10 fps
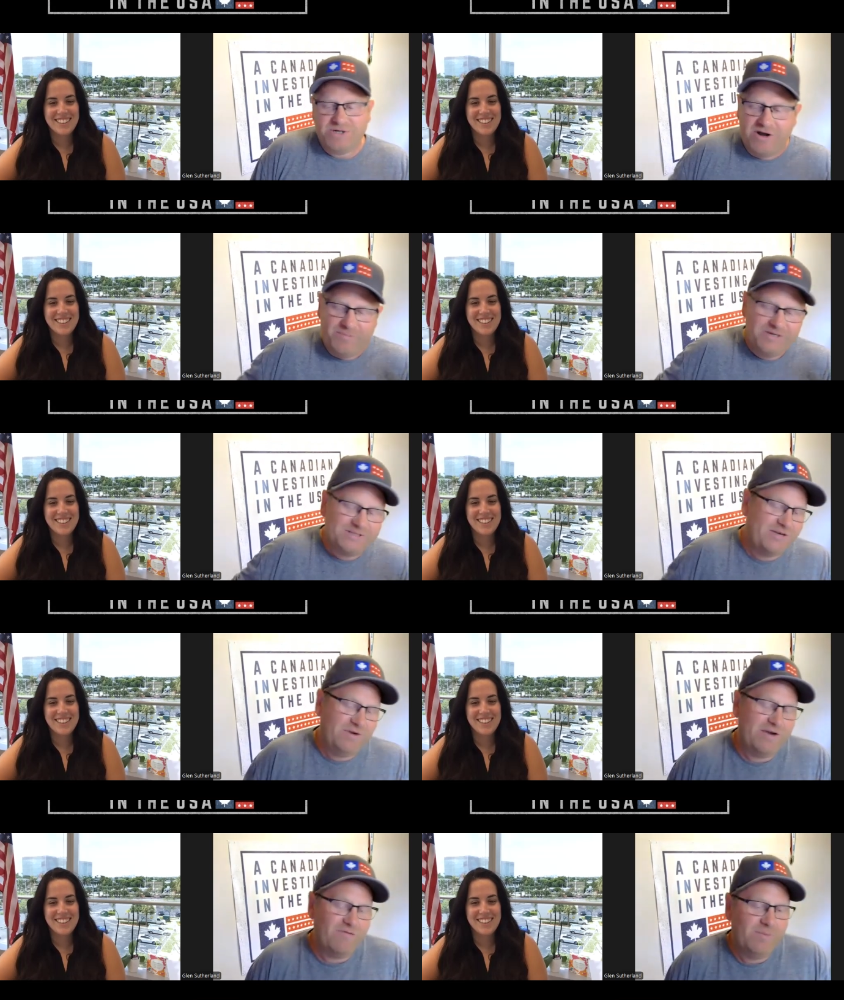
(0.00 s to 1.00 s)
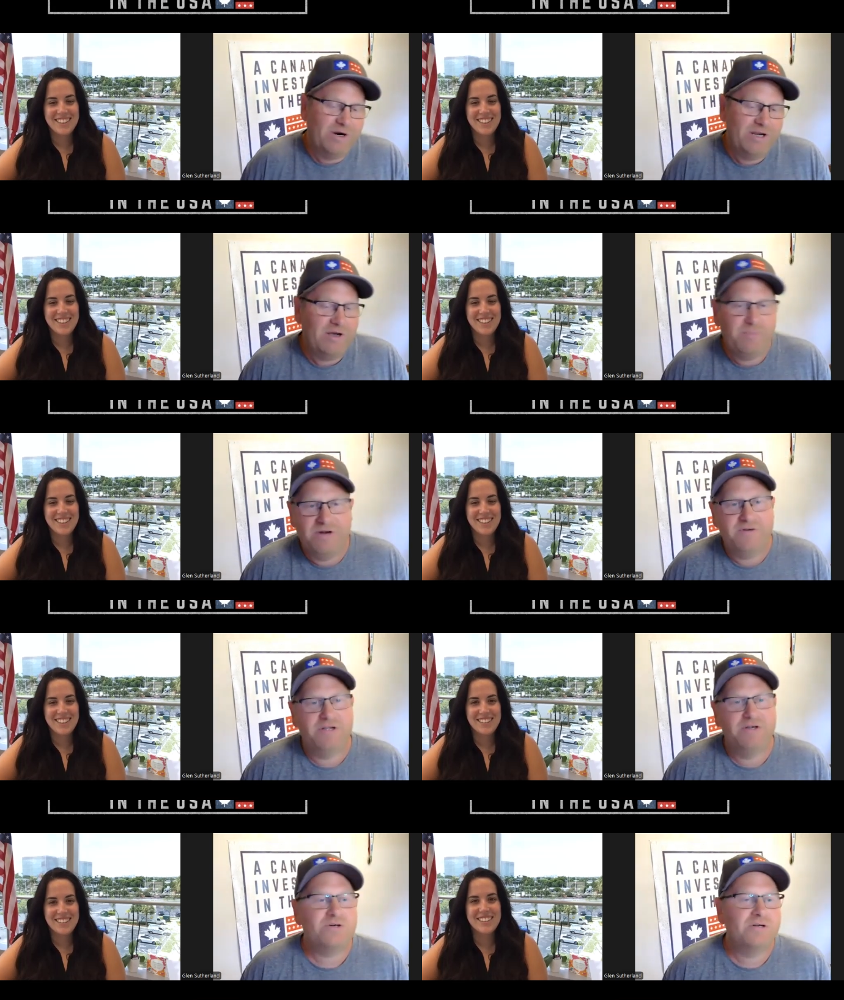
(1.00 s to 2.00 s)
Speaker 1: start off by just giving everybody a bit of
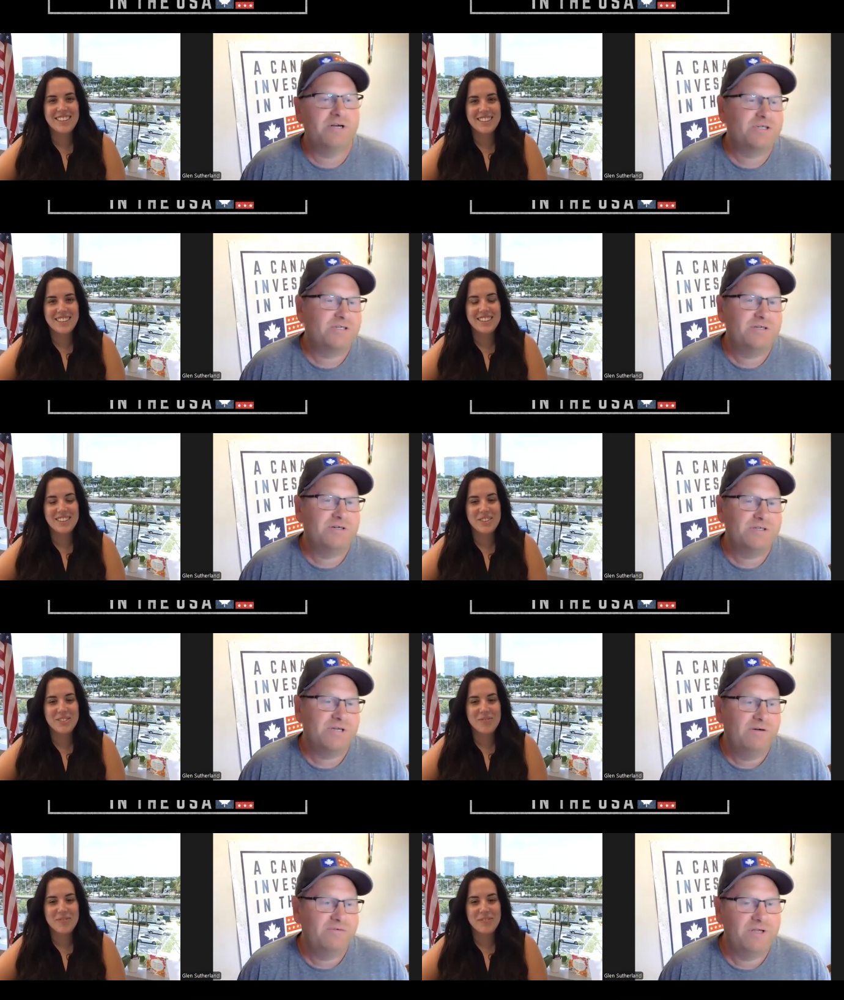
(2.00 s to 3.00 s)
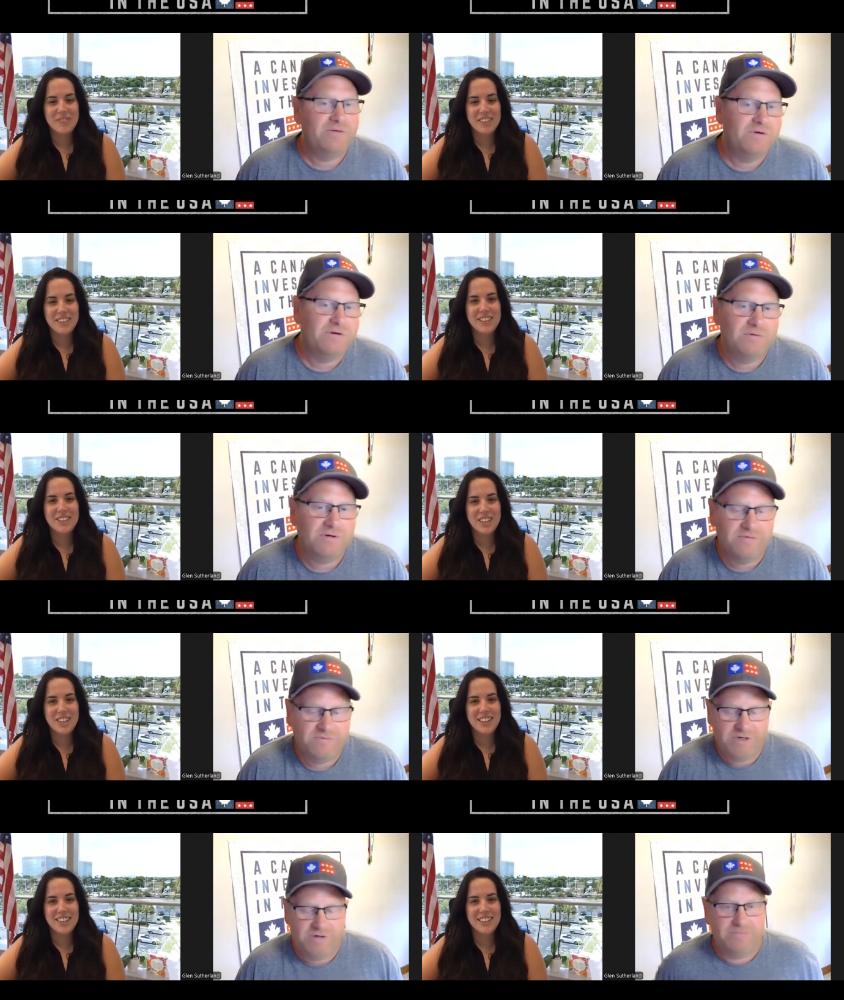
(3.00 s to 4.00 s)
an introduction to yourself, and then we'll we'll go
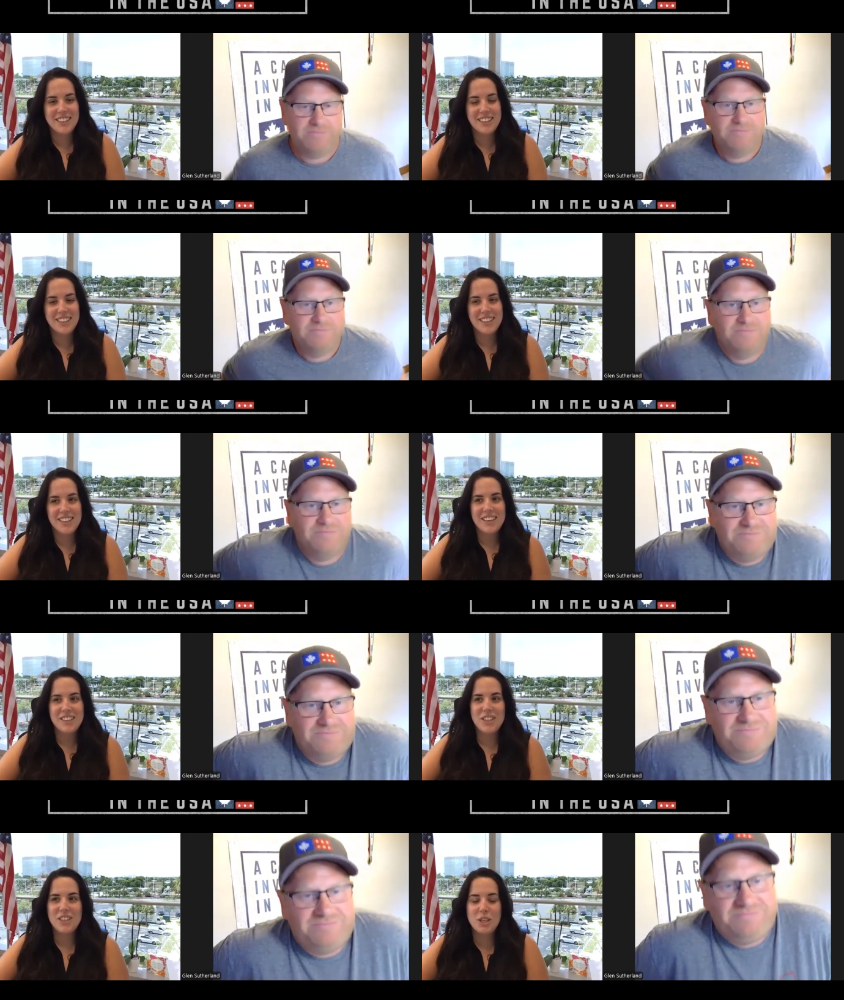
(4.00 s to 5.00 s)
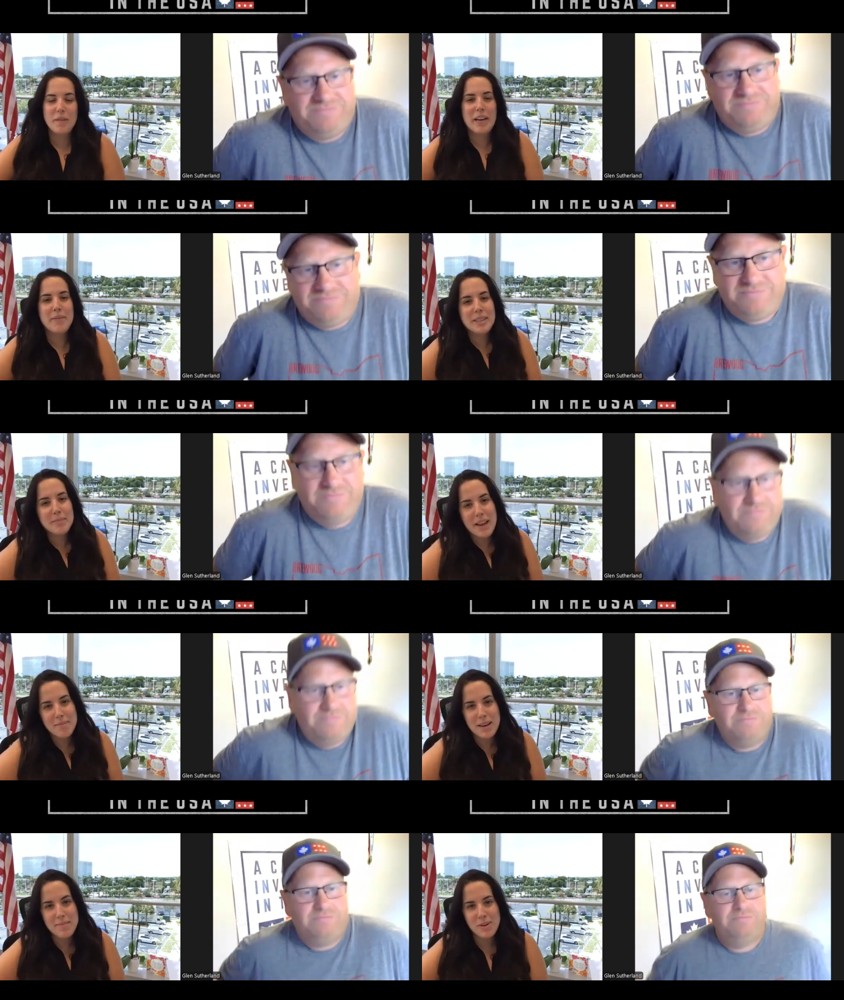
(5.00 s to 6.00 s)
from there.
Speaker 2: Sure. So my name is
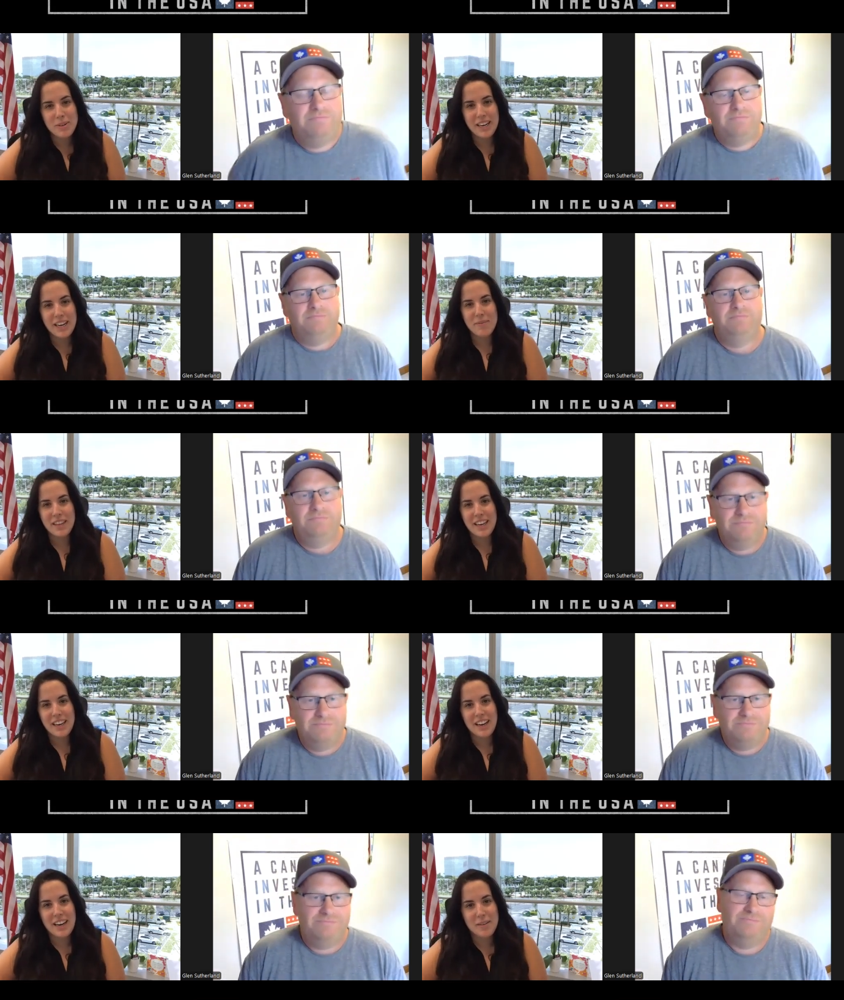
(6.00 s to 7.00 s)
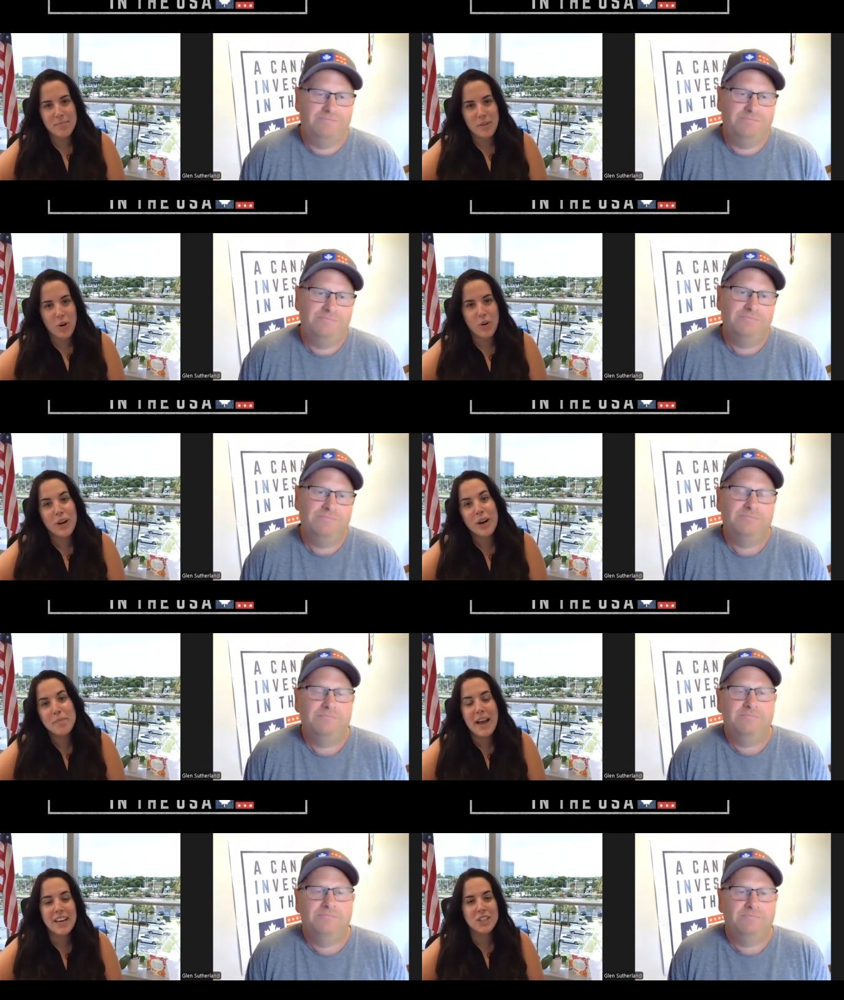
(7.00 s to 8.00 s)
Mena Maimone. I'm the um, owner
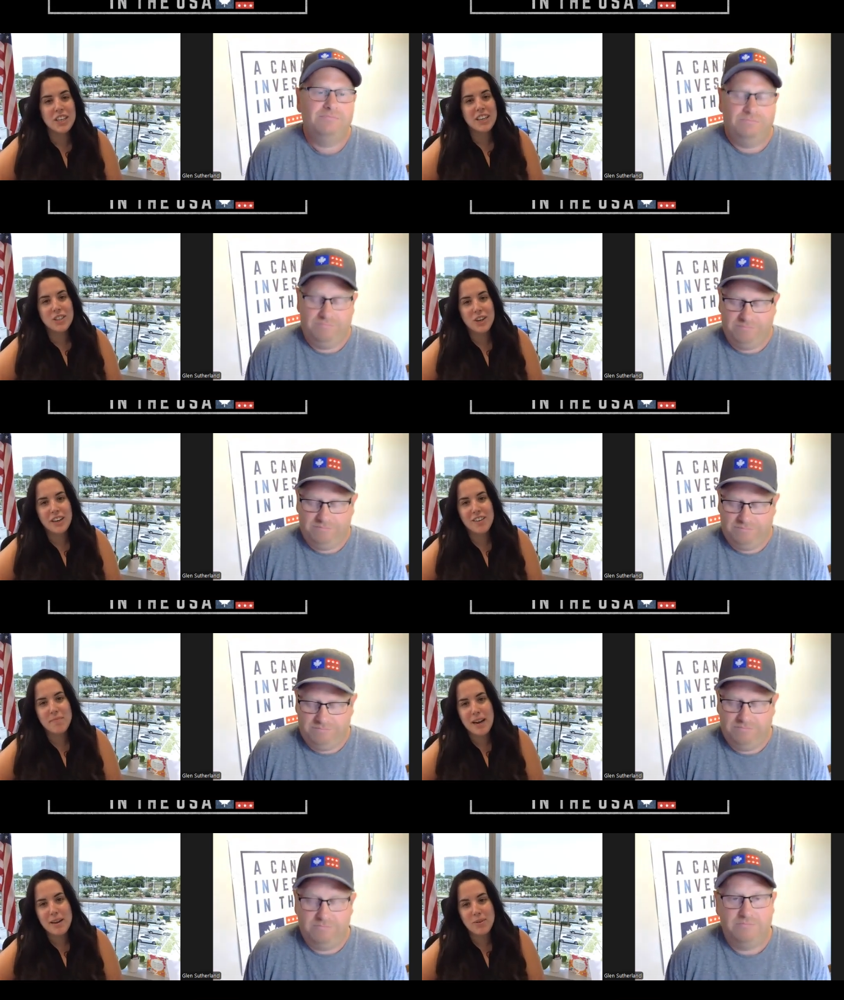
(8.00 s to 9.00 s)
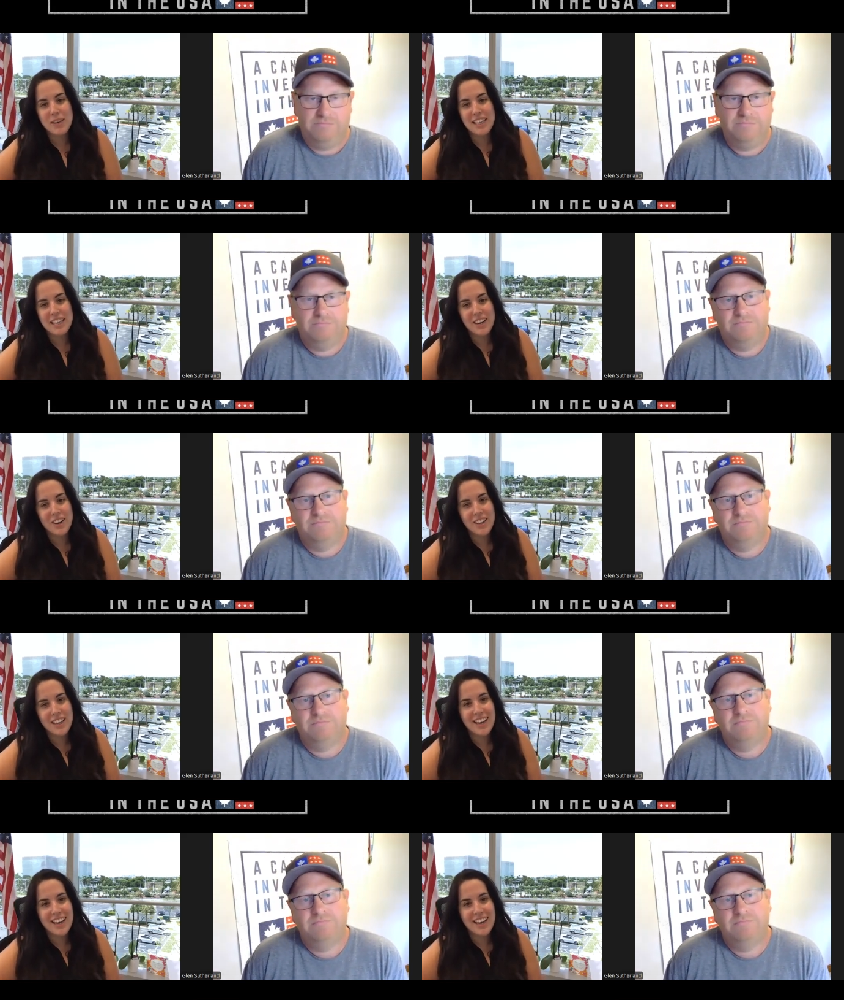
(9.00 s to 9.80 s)
and managing attorney of Maimone Legal.